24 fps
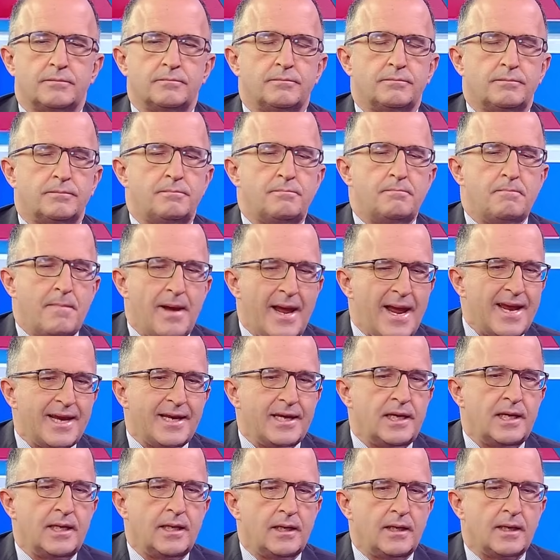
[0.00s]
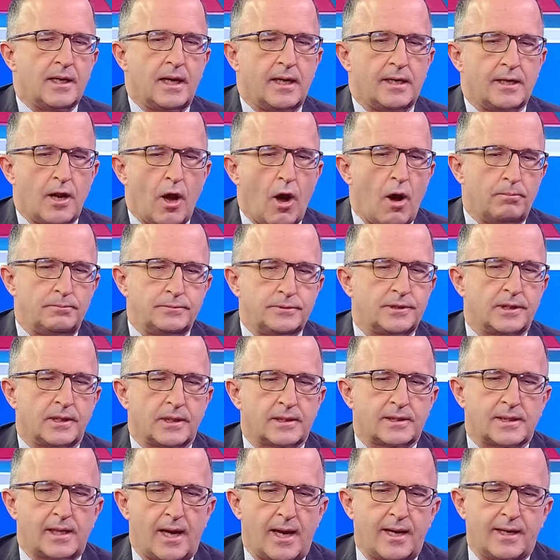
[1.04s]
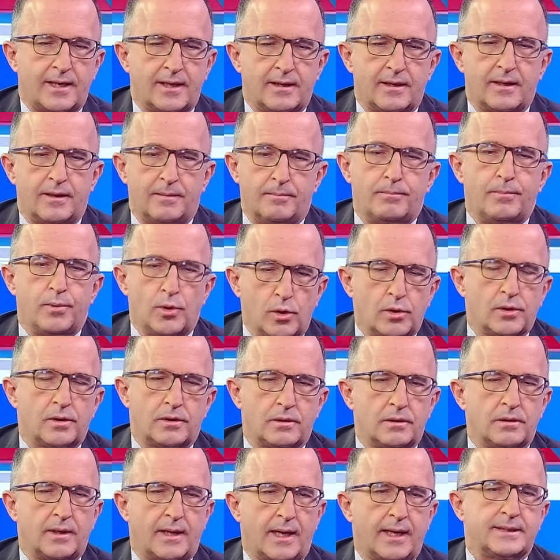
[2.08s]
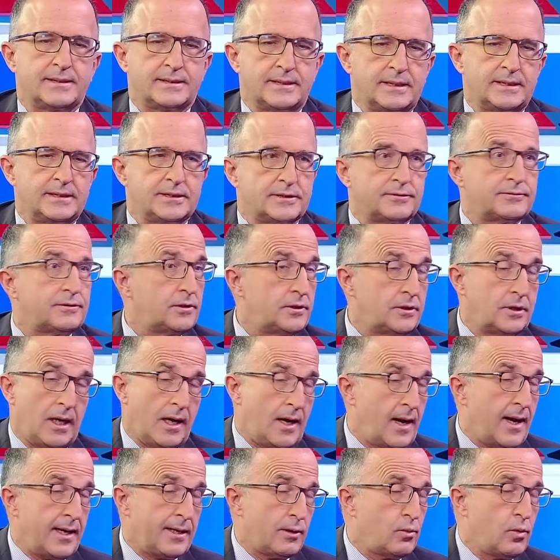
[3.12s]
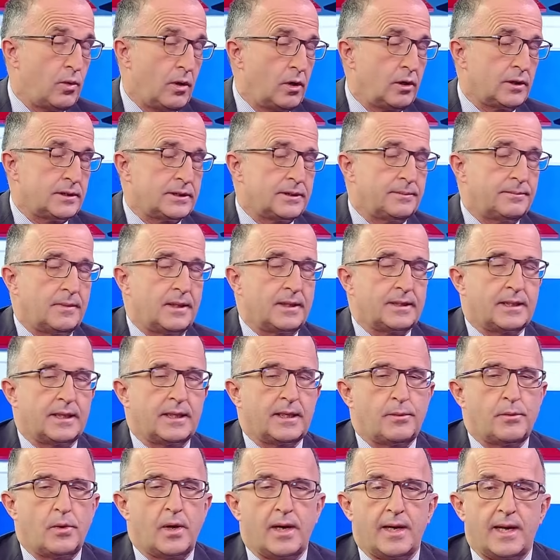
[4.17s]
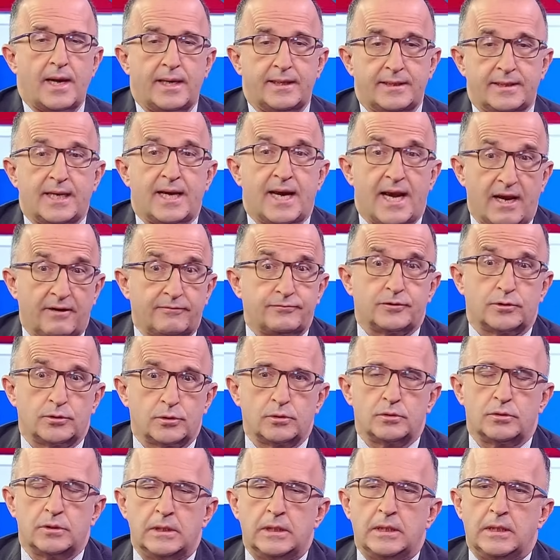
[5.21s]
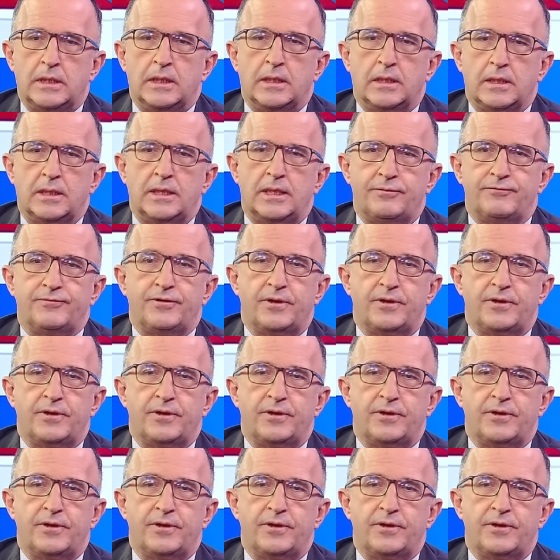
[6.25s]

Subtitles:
making an object like a book like this, high quality by the way, and I have to give the